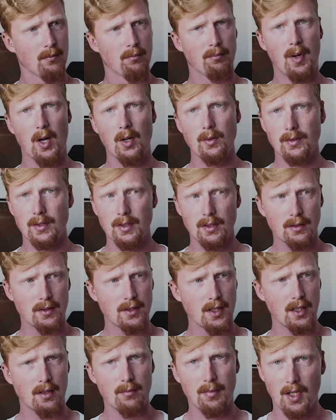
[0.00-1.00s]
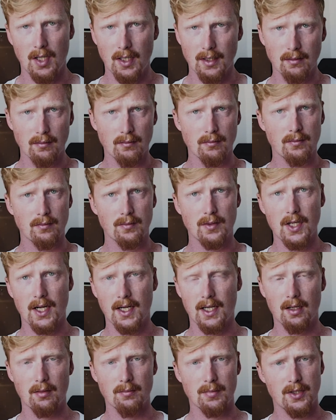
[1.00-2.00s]
boat, turbine,
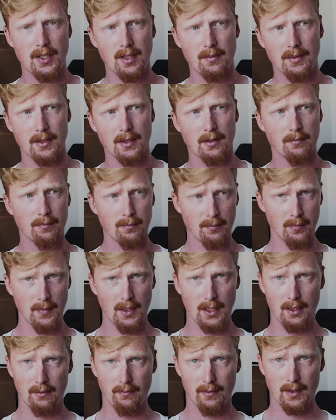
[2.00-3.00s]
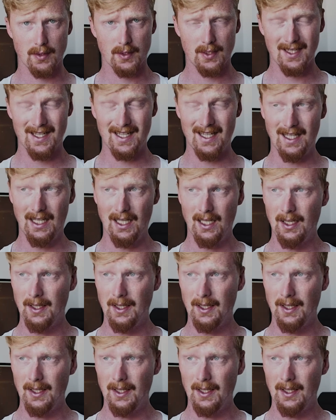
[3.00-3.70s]
jack-up ship in the middle of the sea.